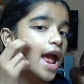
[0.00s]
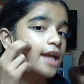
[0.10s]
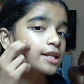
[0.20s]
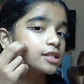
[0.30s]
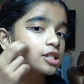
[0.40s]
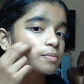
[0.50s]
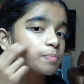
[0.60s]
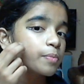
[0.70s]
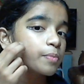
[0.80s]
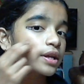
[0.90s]
and
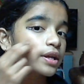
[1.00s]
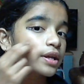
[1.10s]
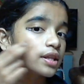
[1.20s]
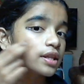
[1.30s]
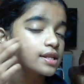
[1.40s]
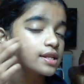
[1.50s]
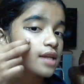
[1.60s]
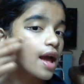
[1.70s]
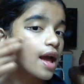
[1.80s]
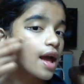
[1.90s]
sprinkle
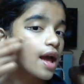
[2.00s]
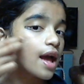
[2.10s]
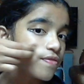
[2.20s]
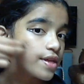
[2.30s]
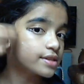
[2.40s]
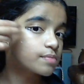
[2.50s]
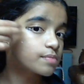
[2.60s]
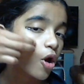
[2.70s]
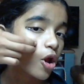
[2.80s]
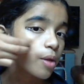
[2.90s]
this at this
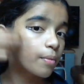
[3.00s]
spot